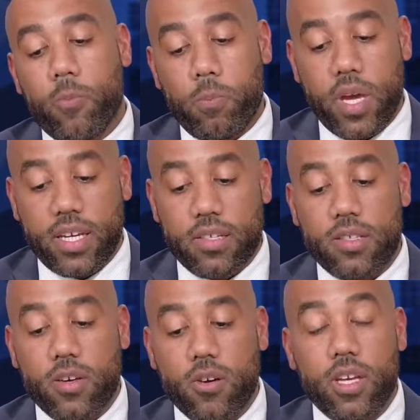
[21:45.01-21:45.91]
may
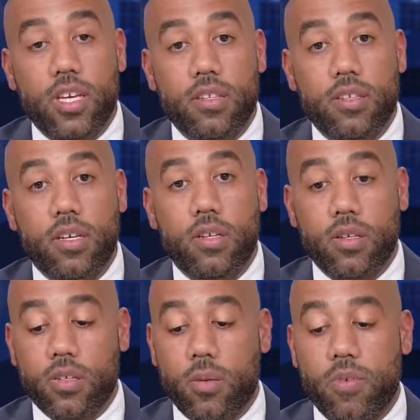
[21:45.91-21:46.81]
consider easing
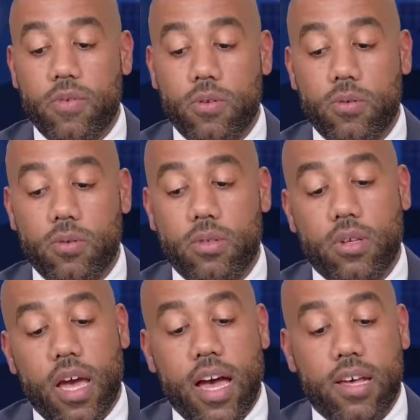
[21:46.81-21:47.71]
some of those
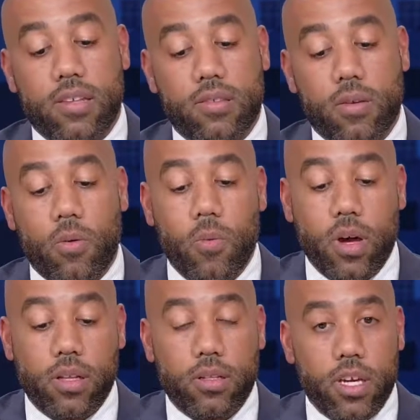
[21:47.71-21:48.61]
as
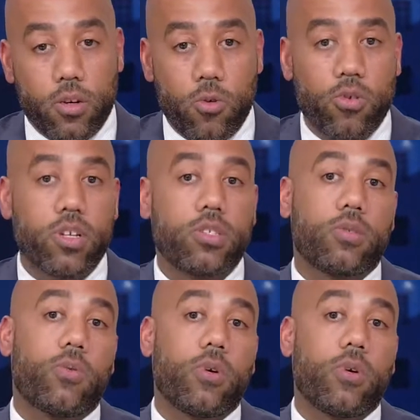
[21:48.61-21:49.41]
well, in accordance